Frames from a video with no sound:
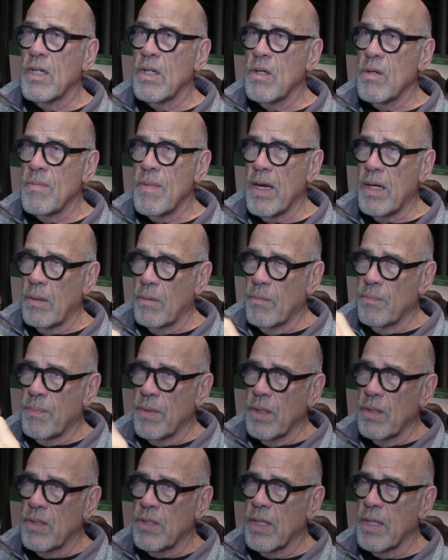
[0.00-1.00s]
who
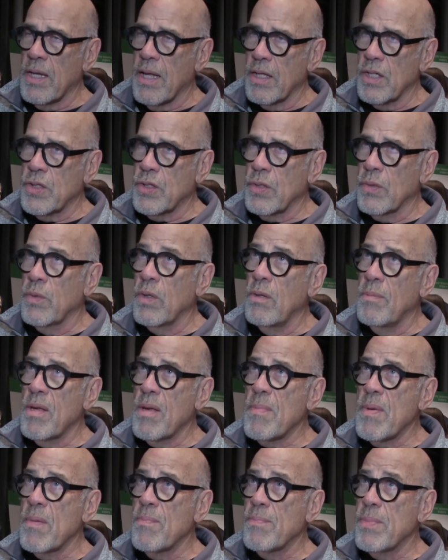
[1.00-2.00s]
will
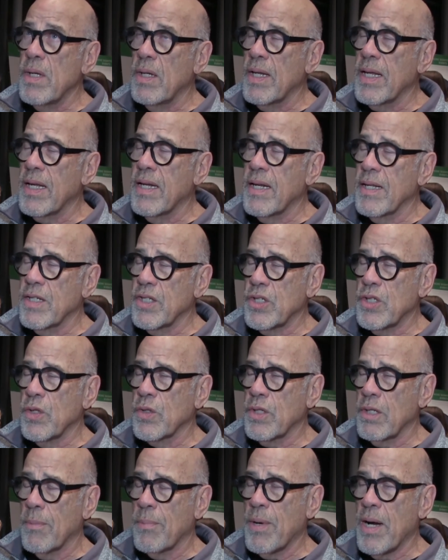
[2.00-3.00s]
be building another
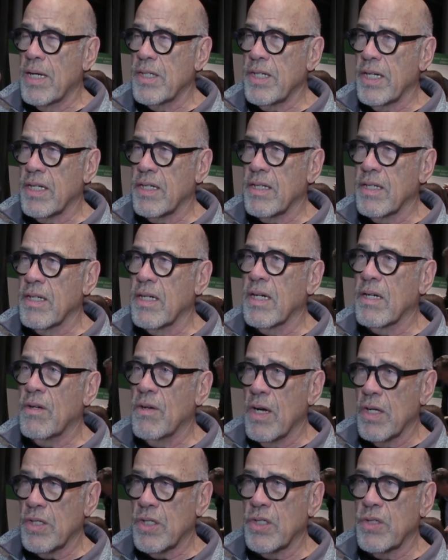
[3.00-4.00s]
social project
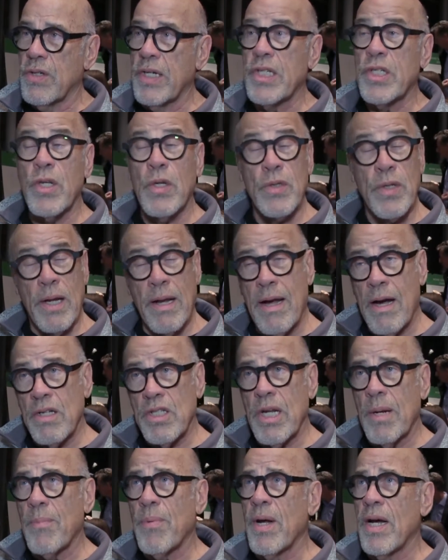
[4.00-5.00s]
across the street, social
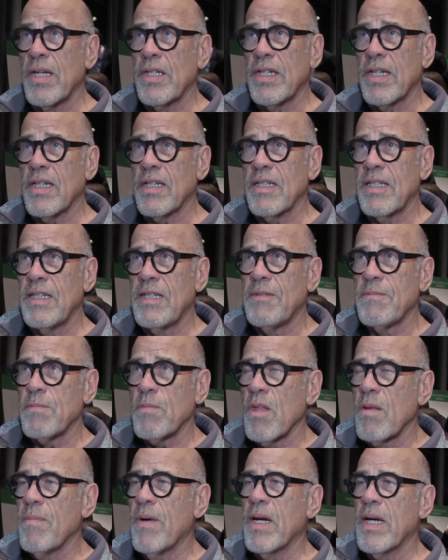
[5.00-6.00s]
housing project,
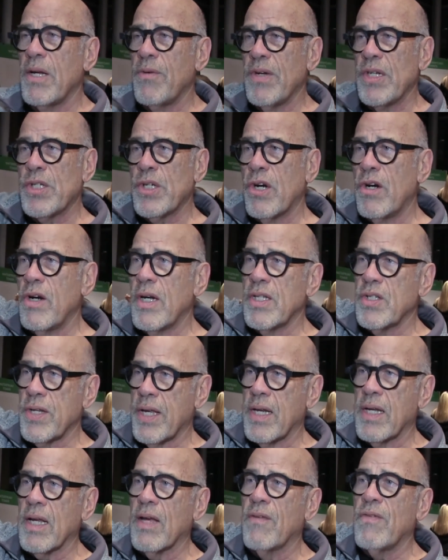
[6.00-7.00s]
but in return is
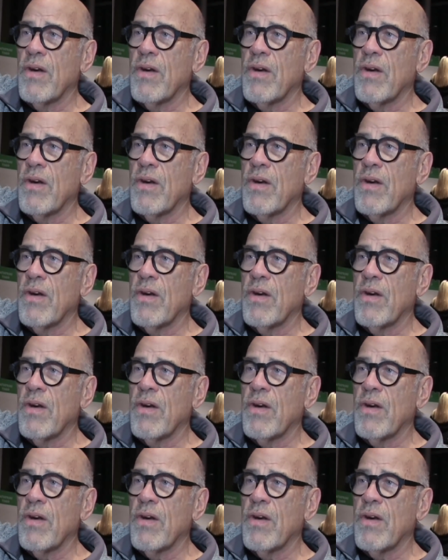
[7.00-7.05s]
getting a